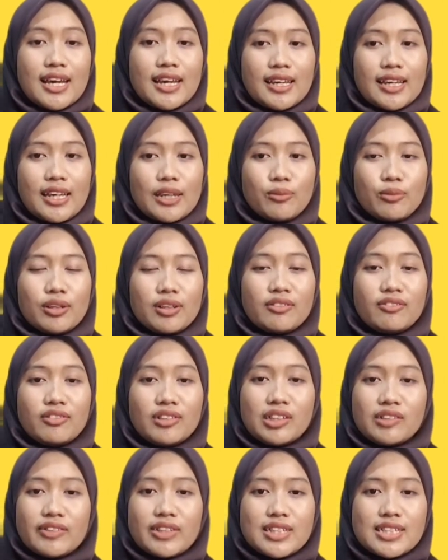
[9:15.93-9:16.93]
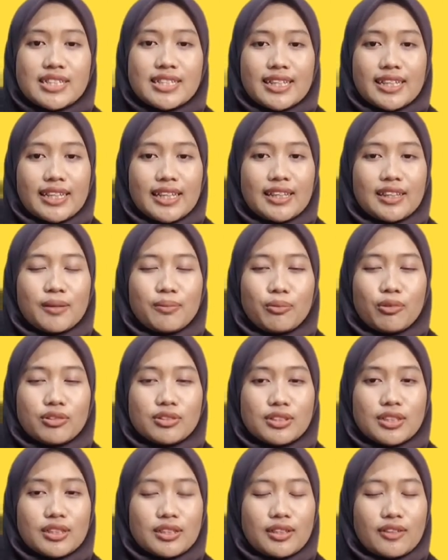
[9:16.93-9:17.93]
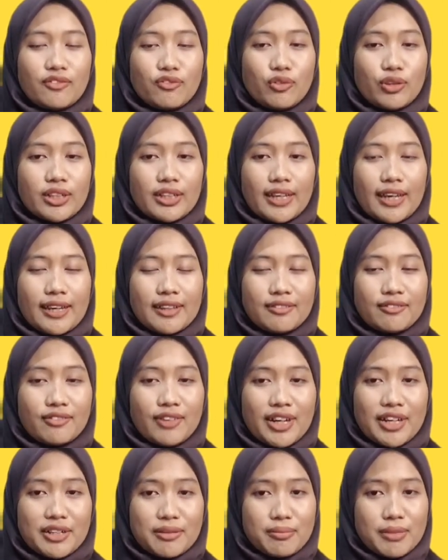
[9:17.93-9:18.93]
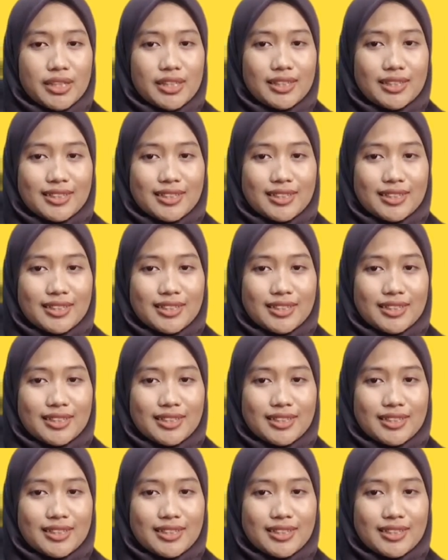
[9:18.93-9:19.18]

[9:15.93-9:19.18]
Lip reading: It will flourish in a positive work environment.